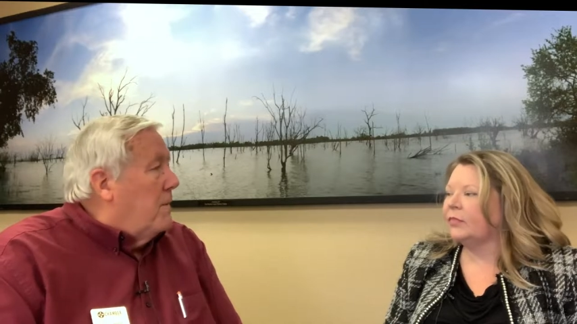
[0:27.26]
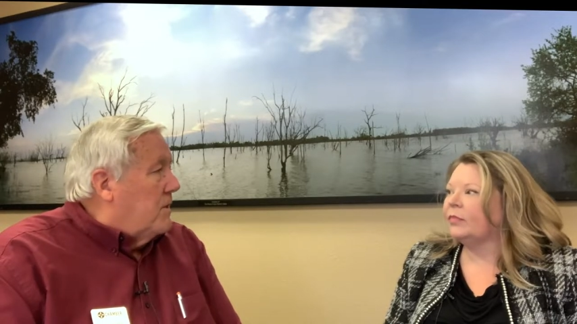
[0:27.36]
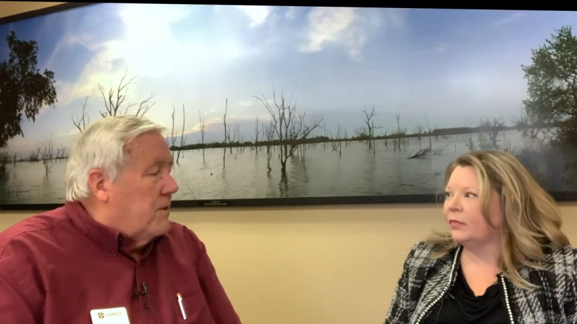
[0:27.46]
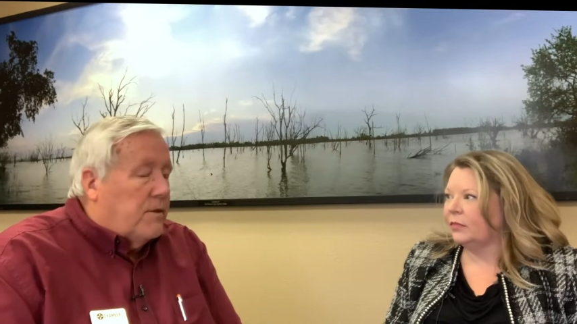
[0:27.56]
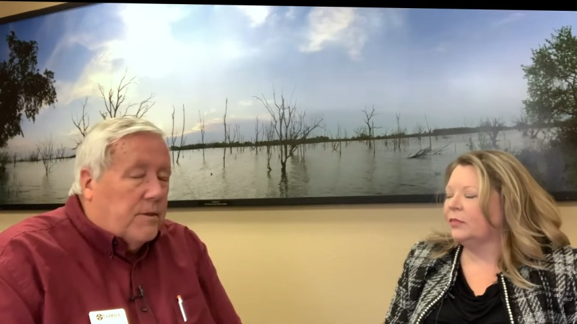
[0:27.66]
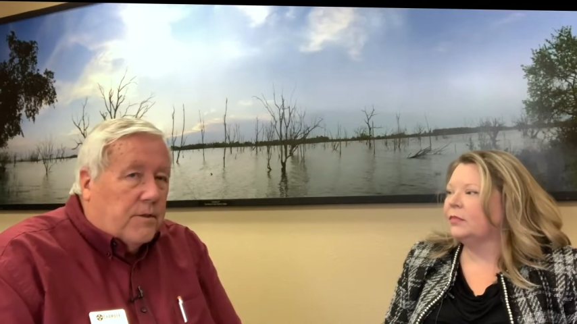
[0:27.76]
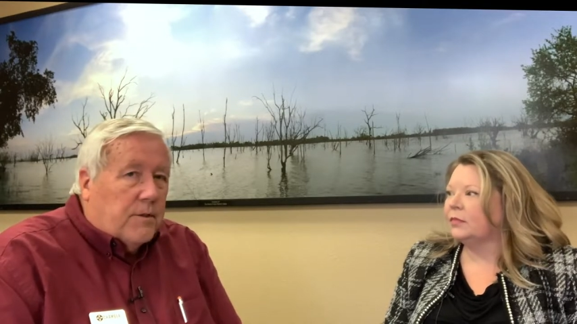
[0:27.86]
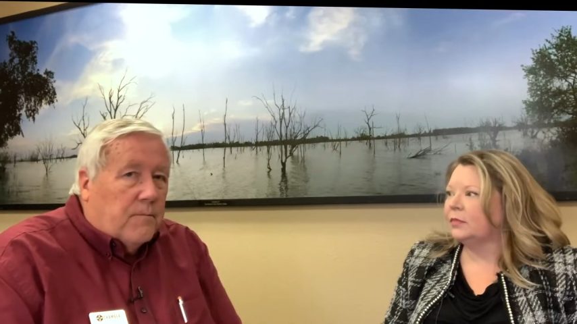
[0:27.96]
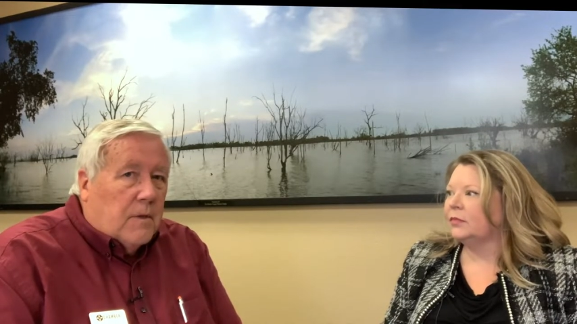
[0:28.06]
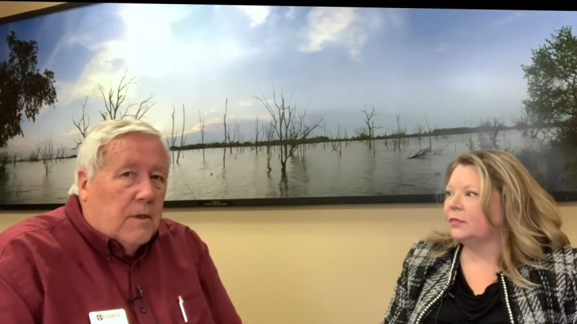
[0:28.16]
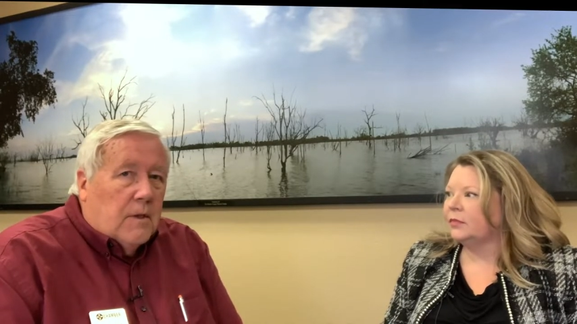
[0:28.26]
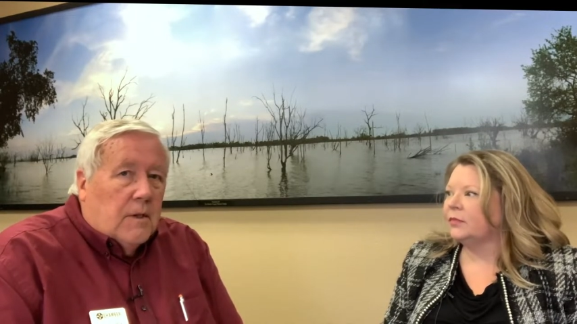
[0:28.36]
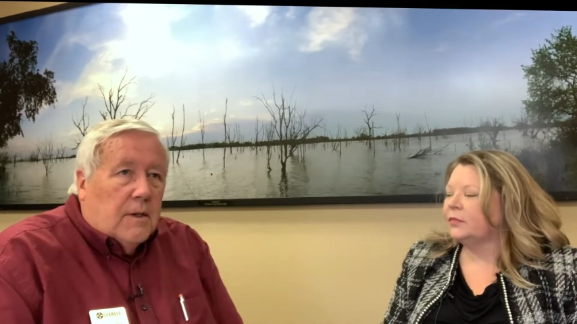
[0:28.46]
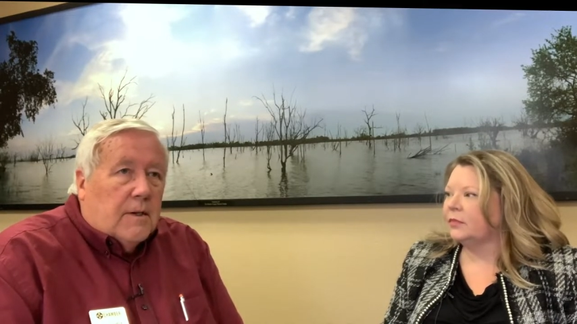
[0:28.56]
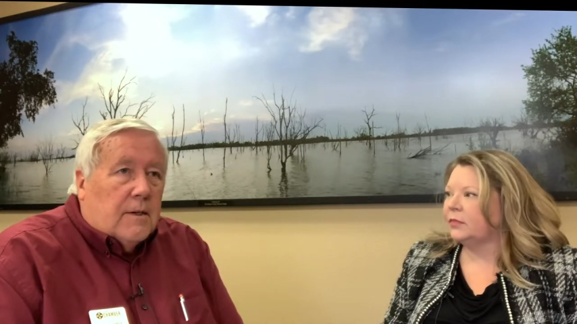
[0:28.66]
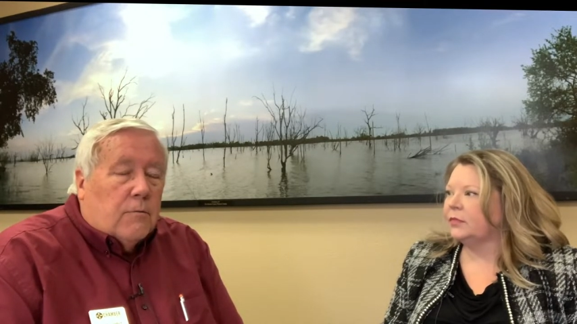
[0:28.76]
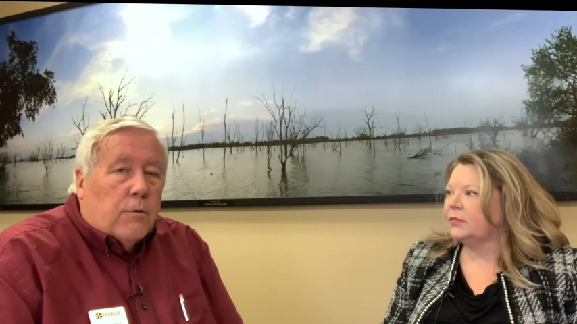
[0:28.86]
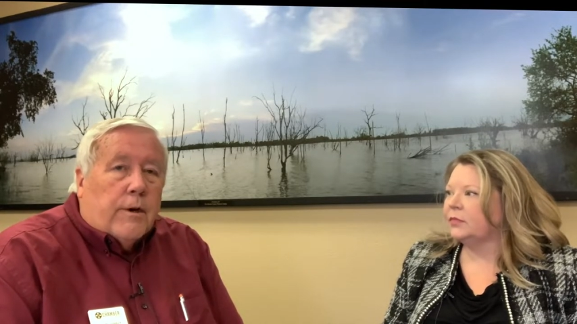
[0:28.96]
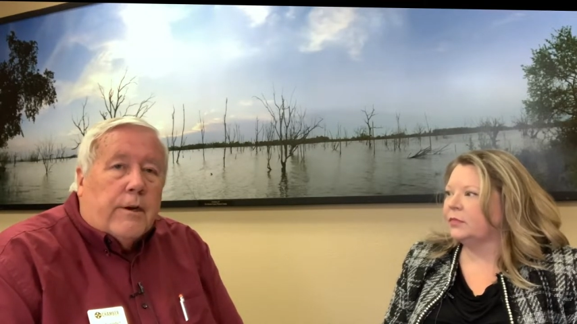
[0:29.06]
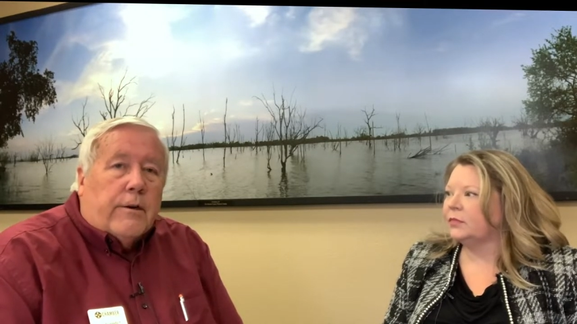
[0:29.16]
Speaker 1: businesses.
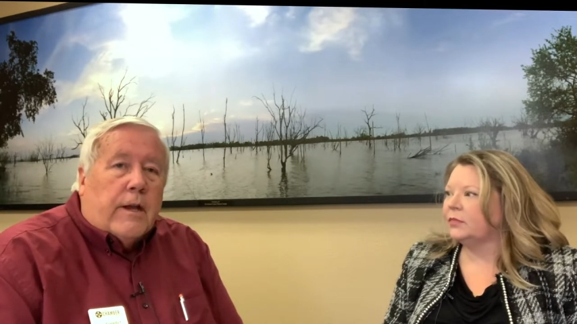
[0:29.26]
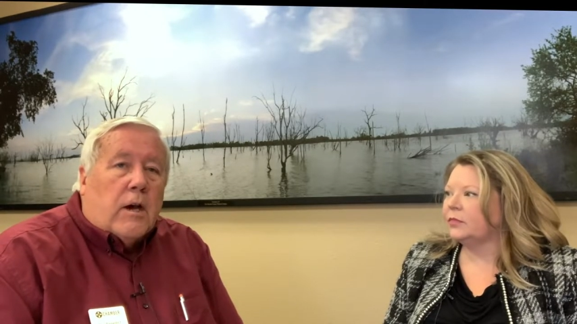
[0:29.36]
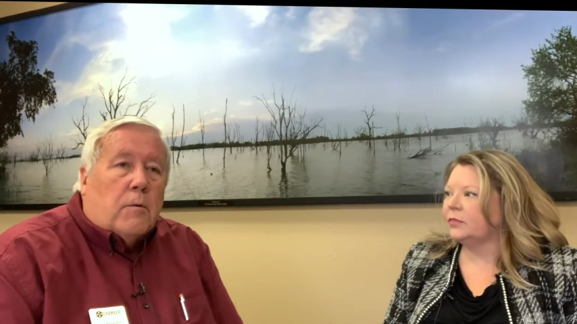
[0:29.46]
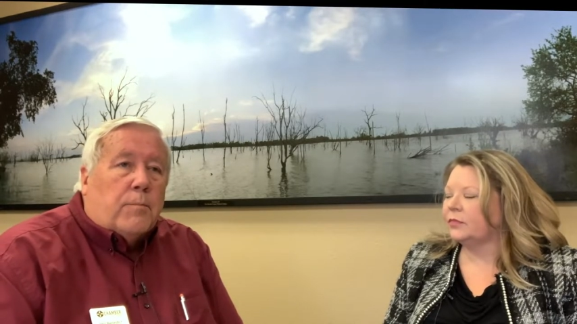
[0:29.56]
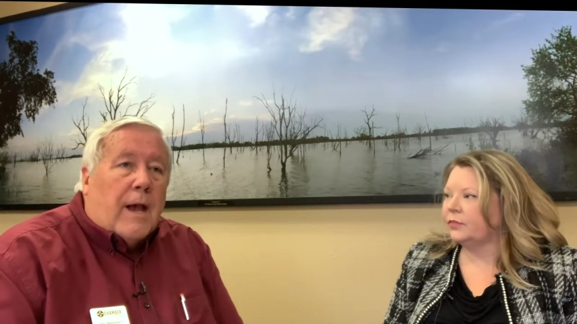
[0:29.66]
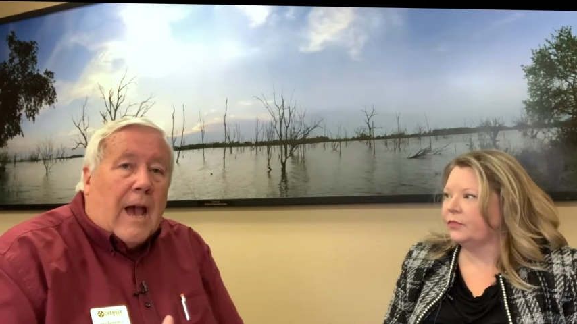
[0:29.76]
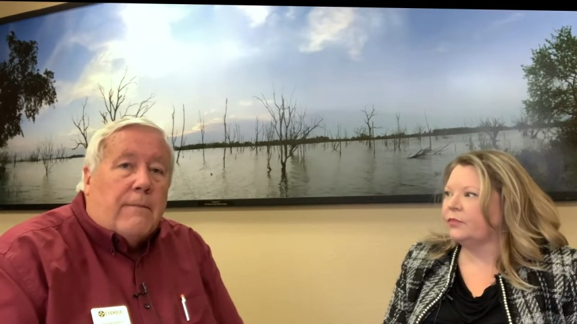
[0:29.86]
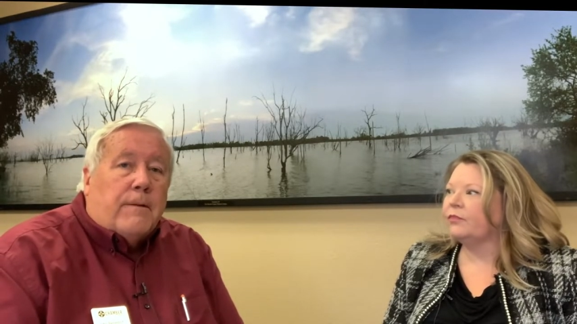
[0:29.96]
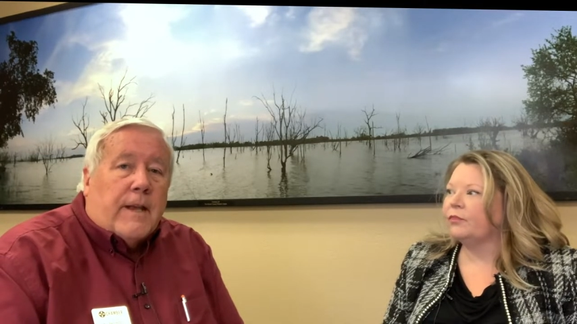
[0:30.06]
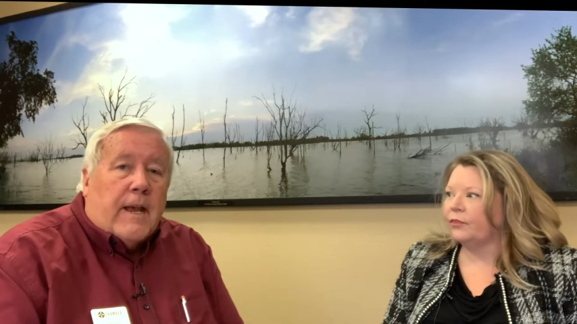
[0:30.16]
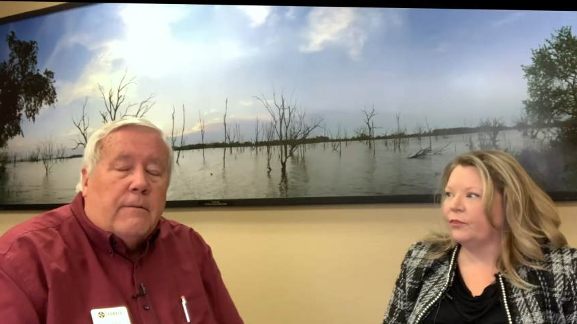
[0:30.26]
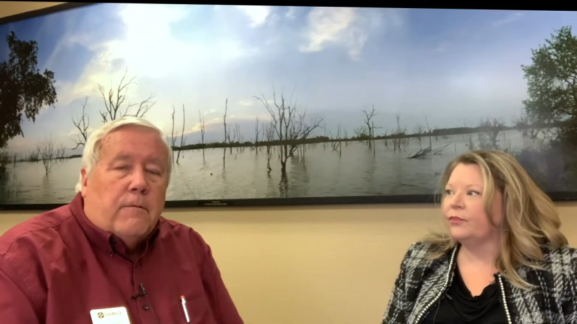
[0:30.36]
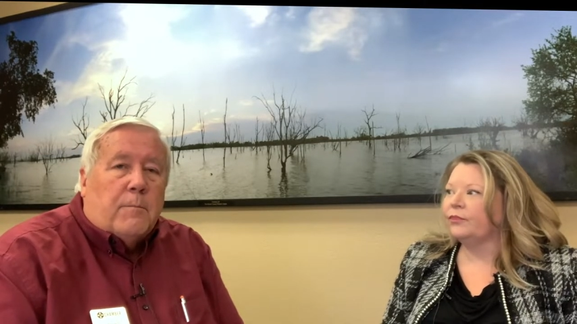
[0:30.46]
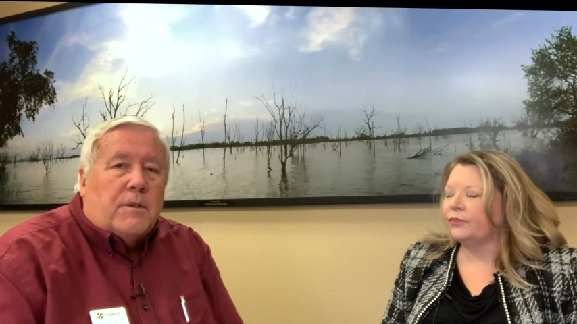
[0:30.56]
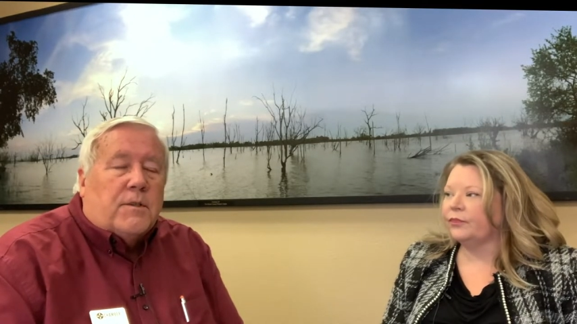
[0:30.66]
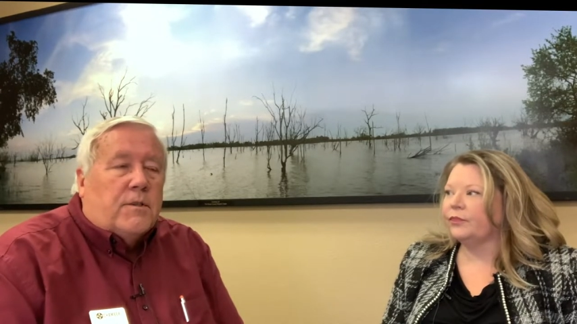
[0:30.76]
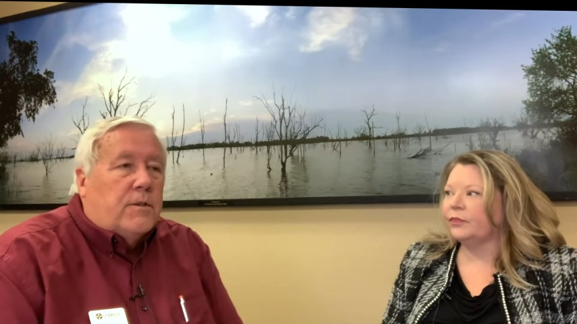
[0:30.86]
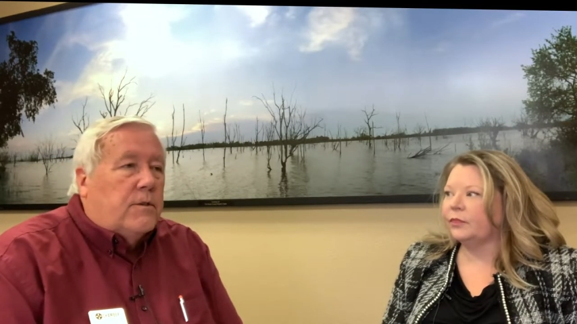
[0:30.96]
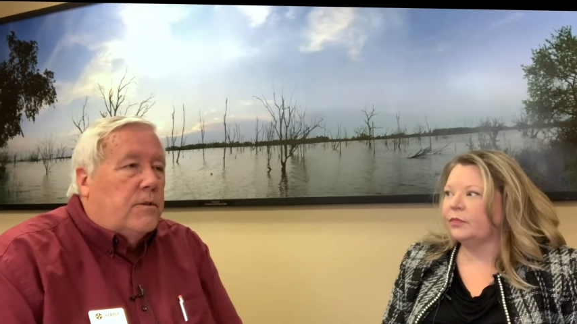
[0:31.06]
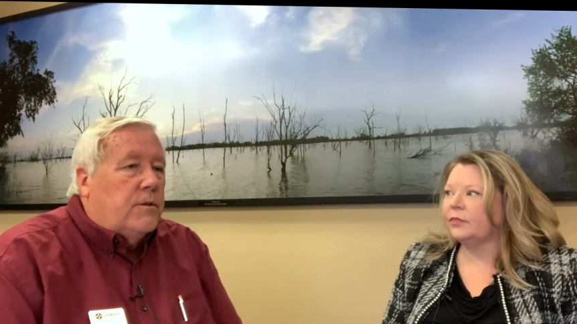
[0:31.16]
We're here to help advocate for
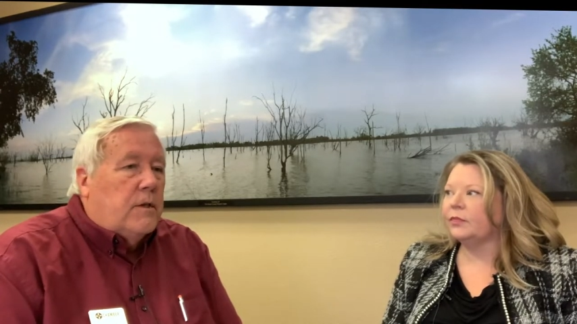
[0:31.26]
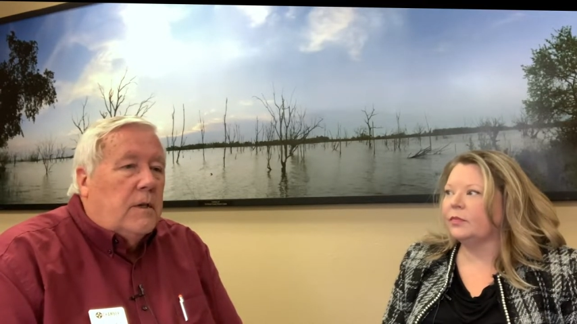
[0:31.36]
businesses,